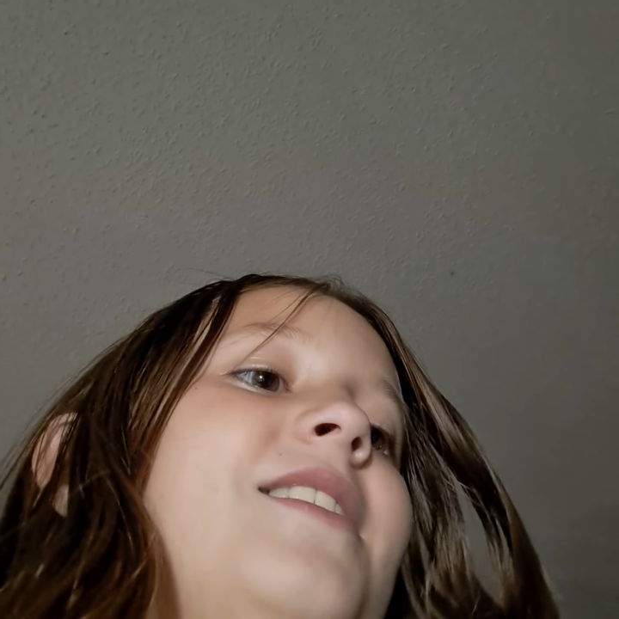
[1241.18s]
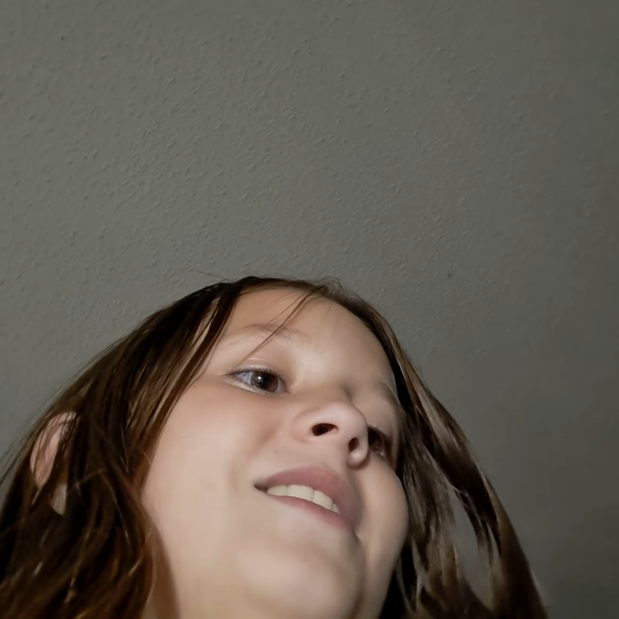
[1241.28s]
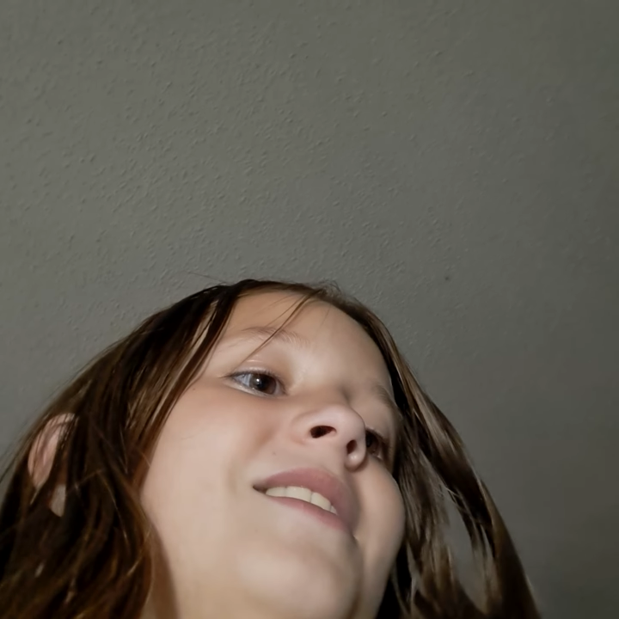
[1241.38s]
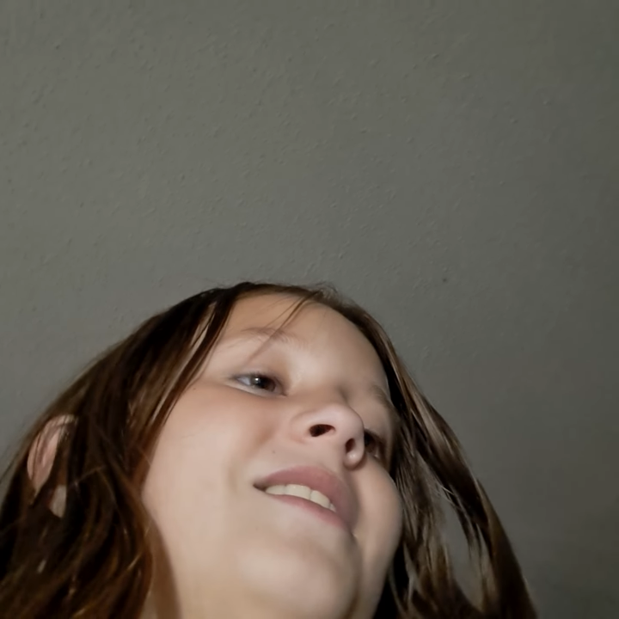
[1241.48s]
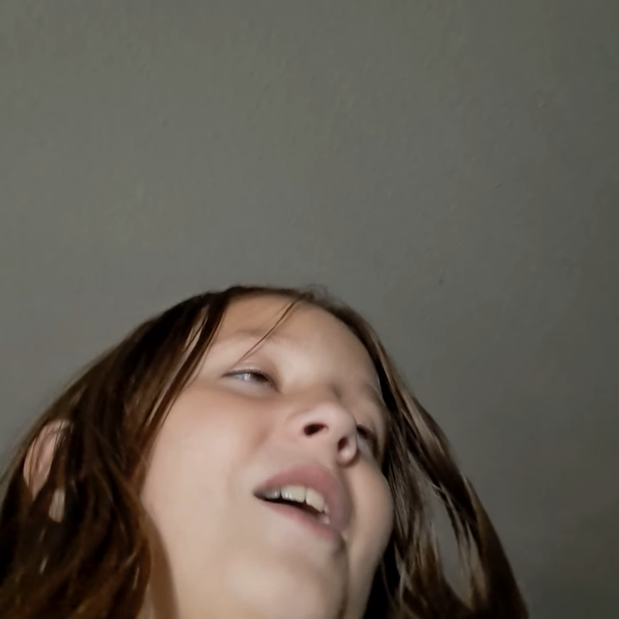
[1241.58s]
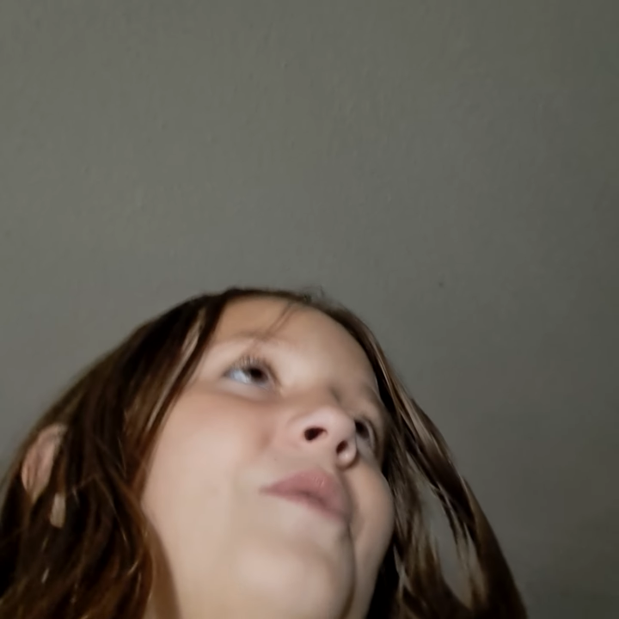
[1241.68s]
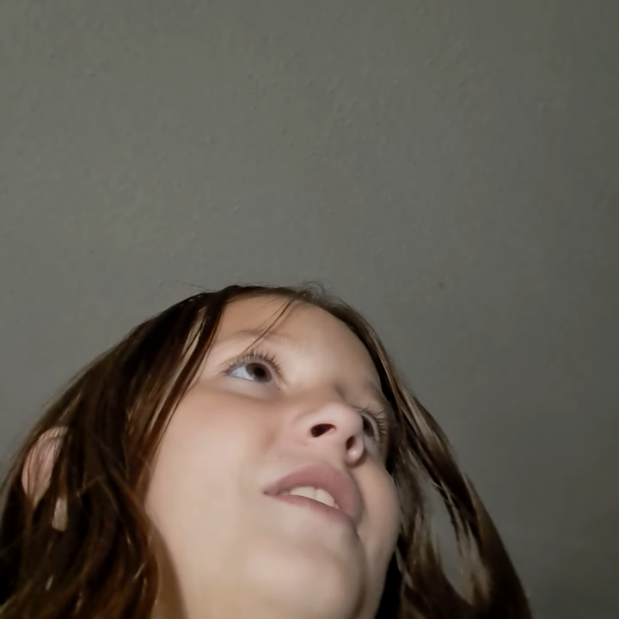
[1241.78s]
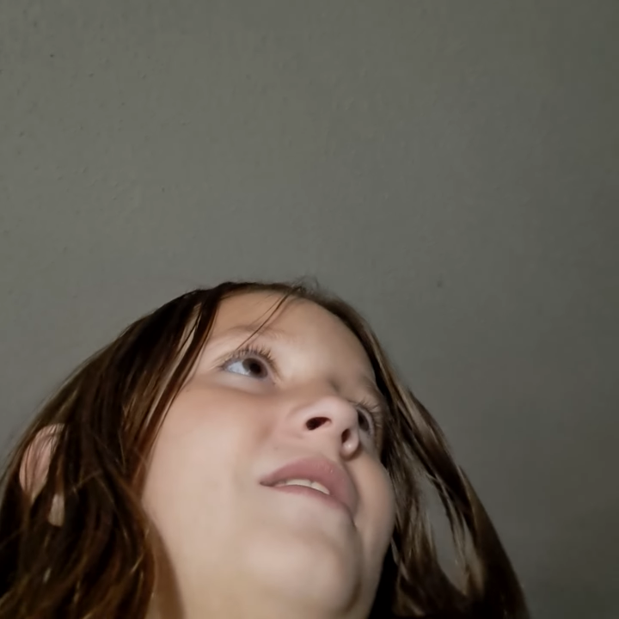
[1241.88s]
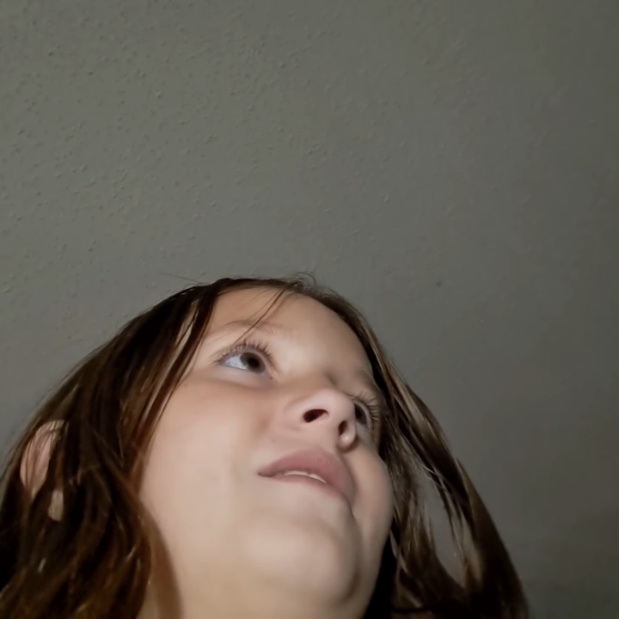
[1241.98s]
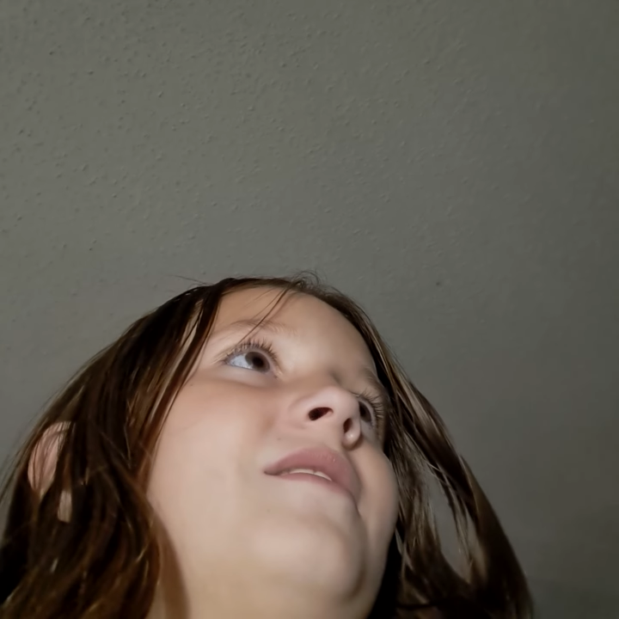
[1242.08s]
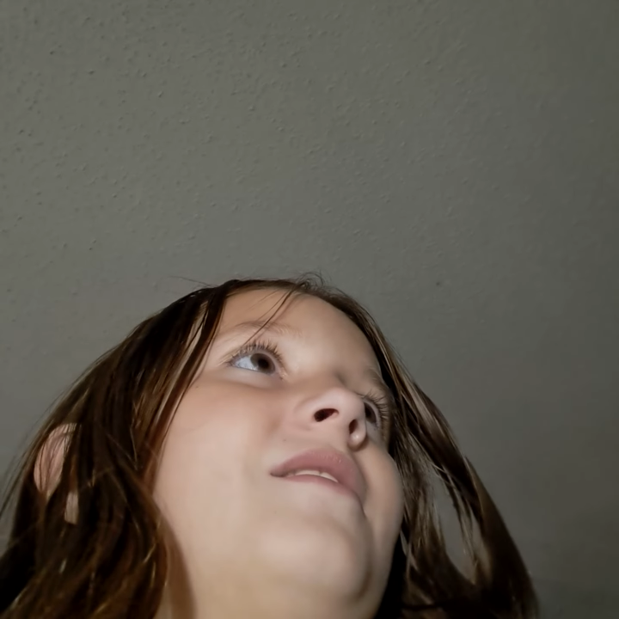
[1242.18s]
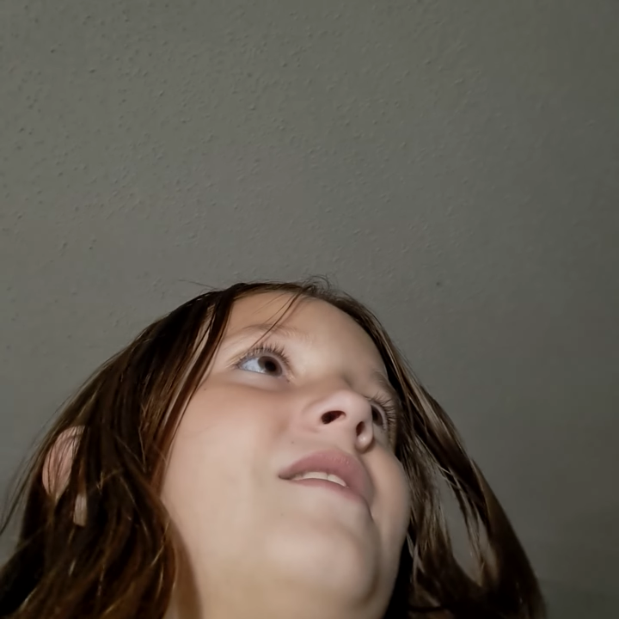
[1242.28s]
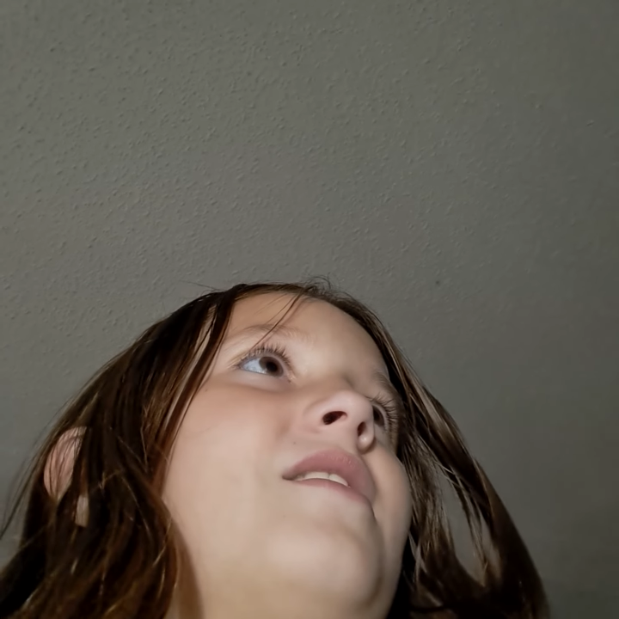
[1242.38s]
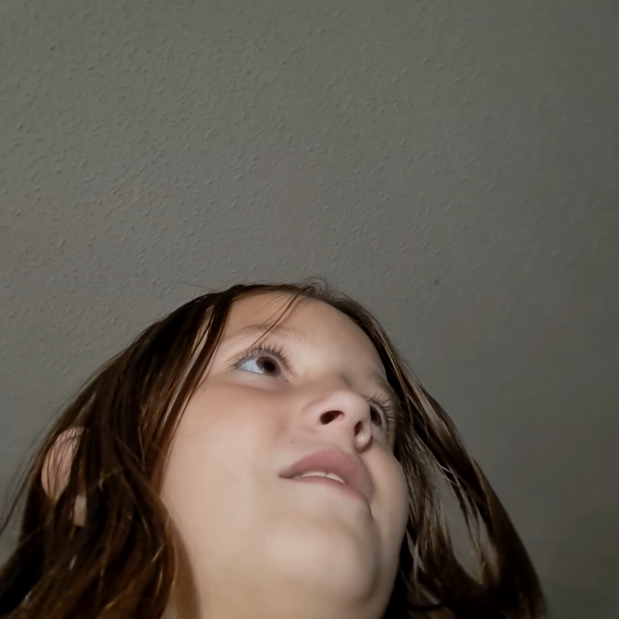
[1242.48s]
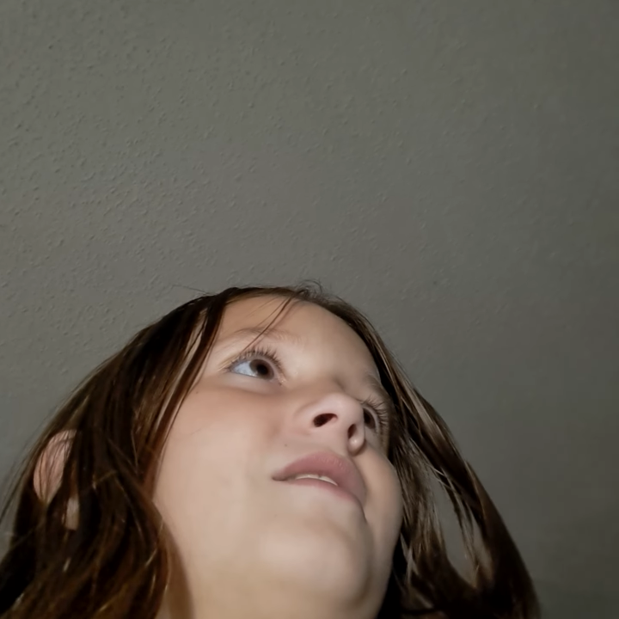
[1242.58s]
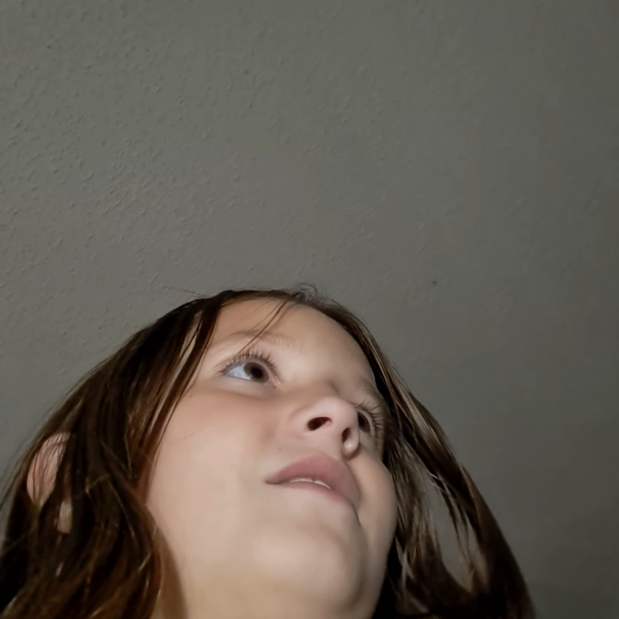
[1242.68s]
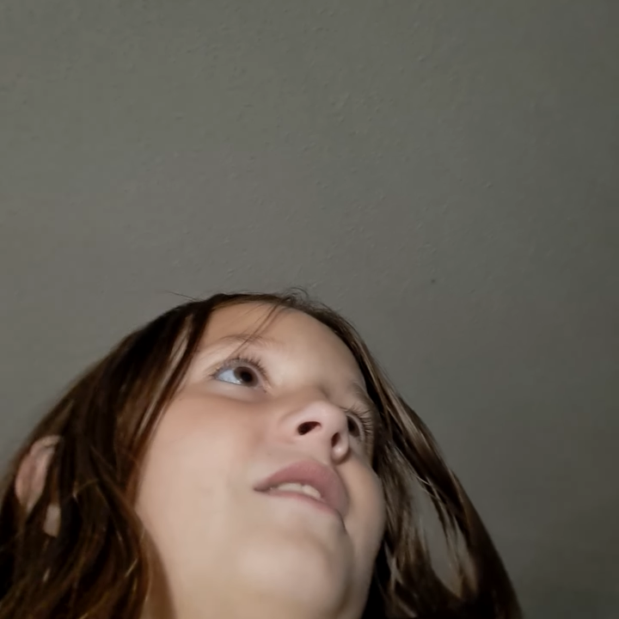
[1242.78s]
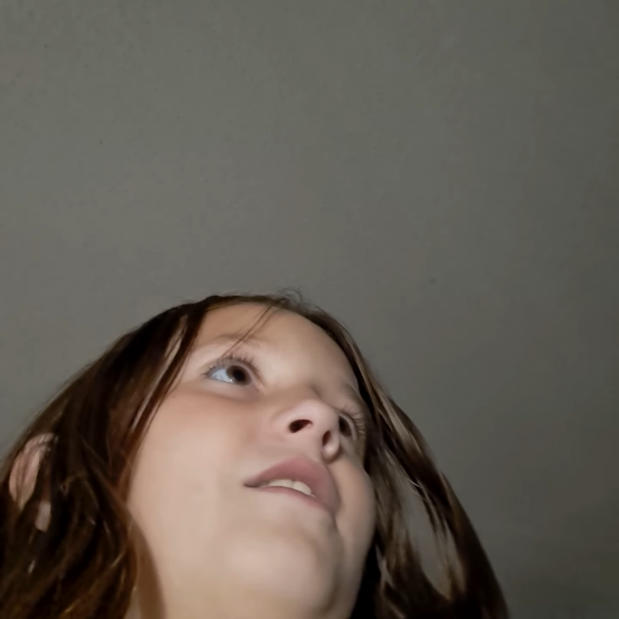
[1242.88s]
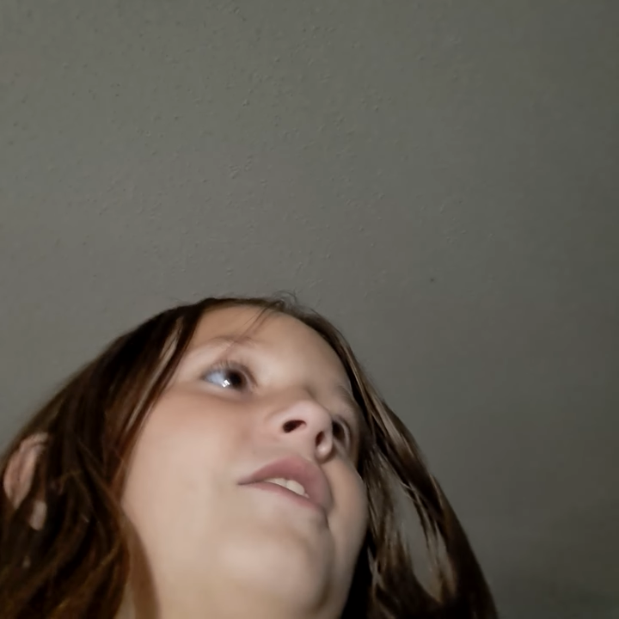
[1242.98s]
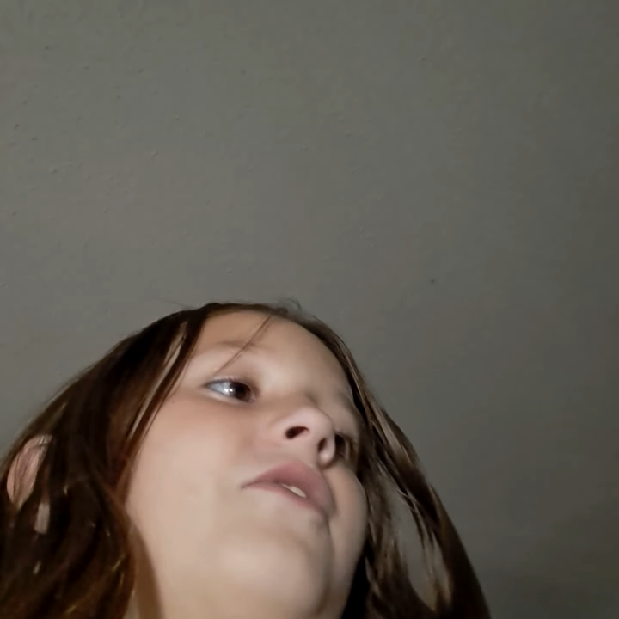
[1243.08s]
that one
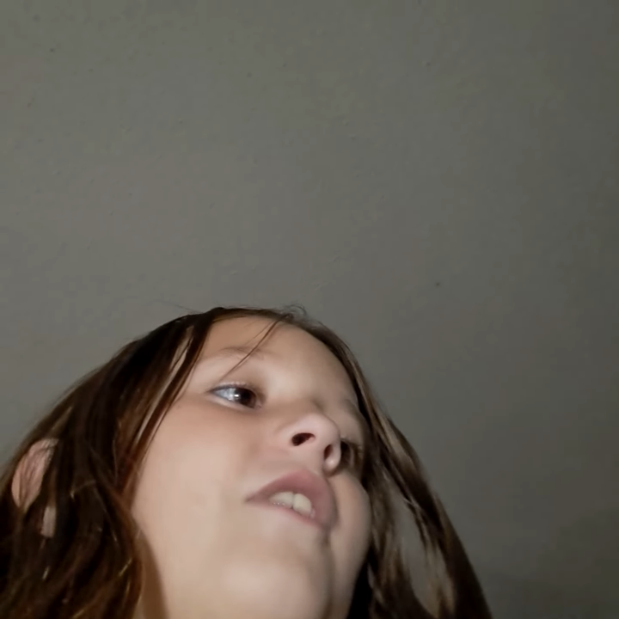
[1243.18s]
took five